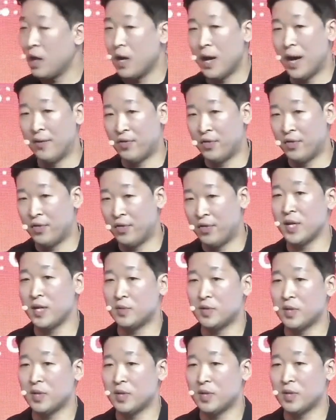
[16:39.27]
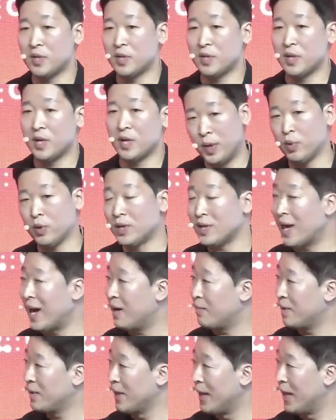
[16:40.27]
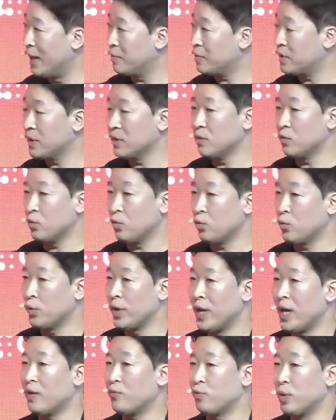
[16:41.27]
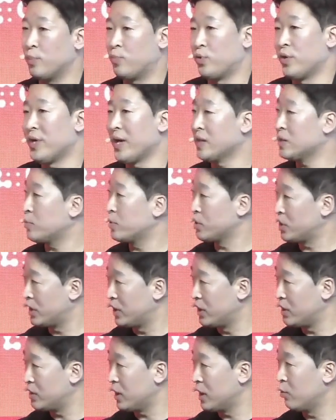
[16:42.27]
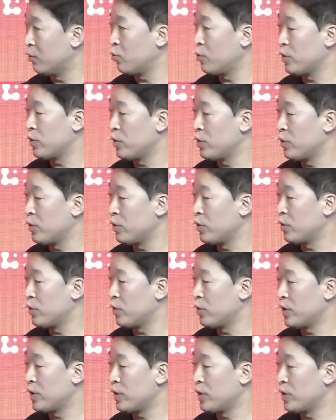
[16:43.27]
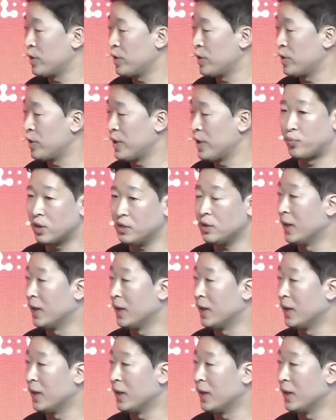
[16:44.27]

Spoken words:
At the same time, the people at Ava Labs, we bring expertise, and we actually bring services.